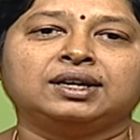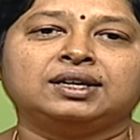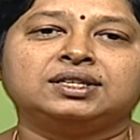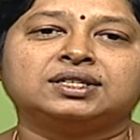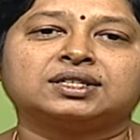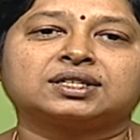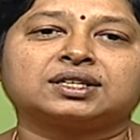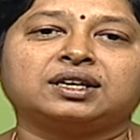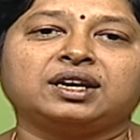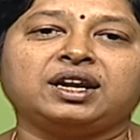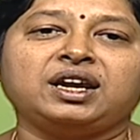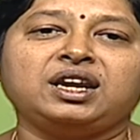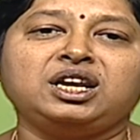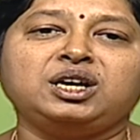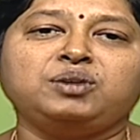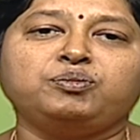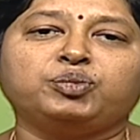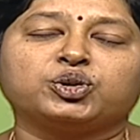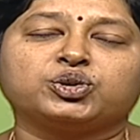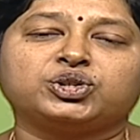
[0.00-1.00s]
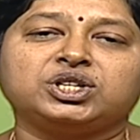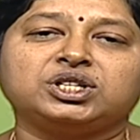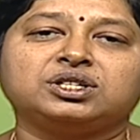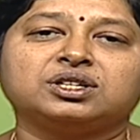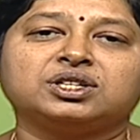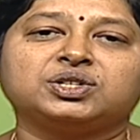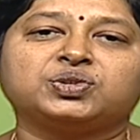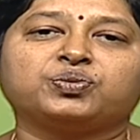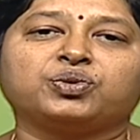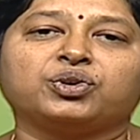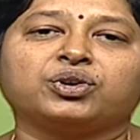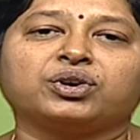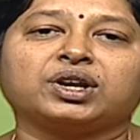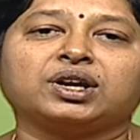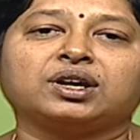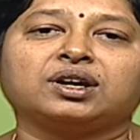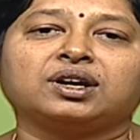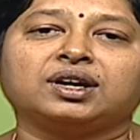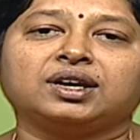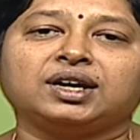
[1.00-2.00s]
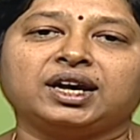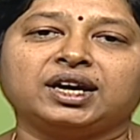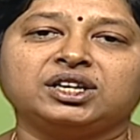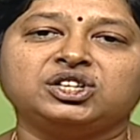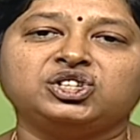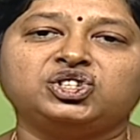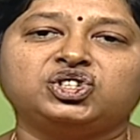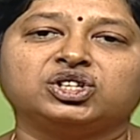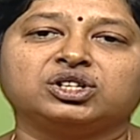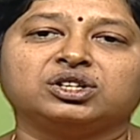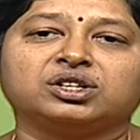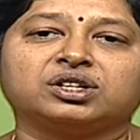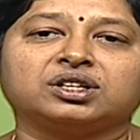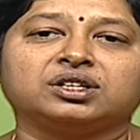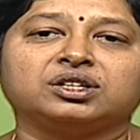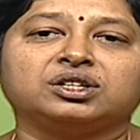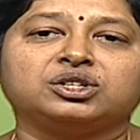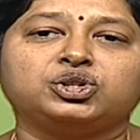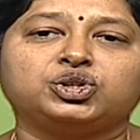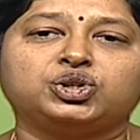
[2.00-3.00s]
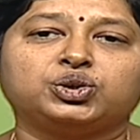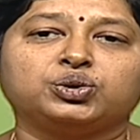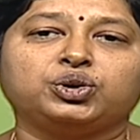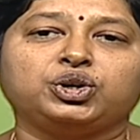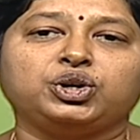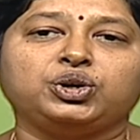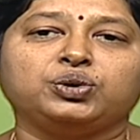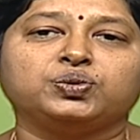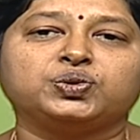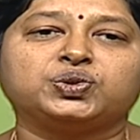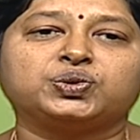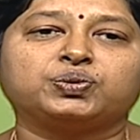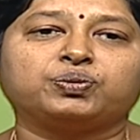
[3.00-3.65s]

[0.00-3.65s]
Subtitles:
Screening procedures for young children should use